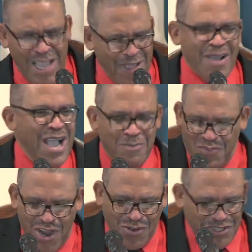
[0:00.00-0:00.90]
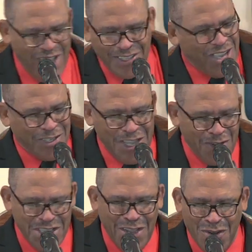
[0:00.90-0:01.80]
I, am gone. Y'all, y'all,
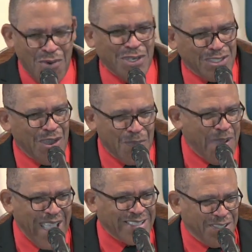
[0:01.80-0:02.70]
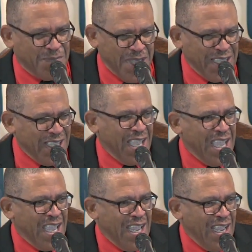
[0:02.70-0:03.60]
y'all, y'all don't want to talk back to me.
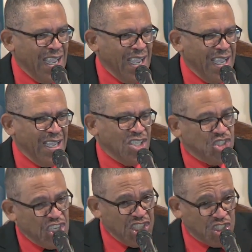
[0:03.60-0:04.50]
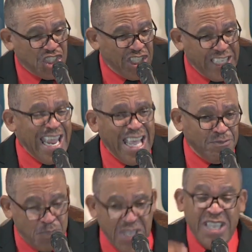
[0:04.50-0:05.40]
She should not
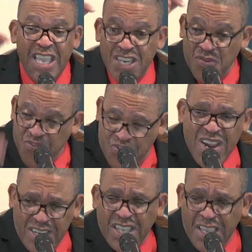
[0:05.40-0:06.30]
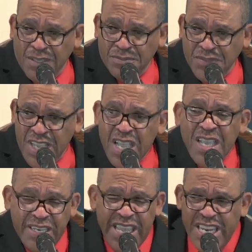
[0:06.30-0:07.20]
be in the front of him,
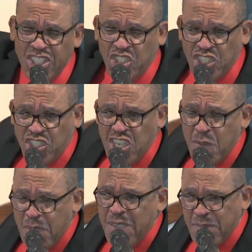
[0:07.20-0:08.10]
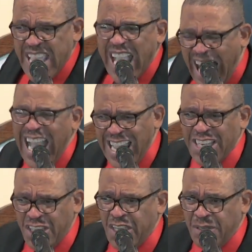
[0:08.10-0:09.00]
neither should she be
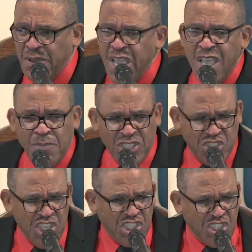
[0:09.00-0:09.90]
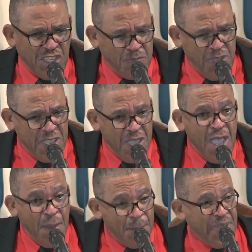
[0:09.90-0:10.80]
behind him, but she should be
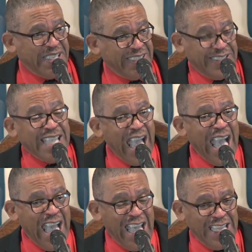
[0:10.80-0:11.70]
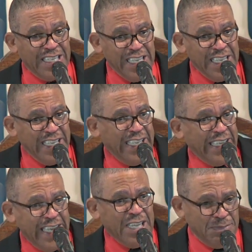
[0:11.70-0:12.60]
beside
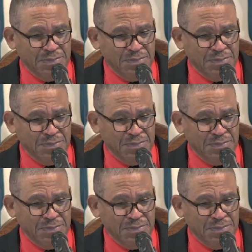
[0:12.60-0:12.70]
him.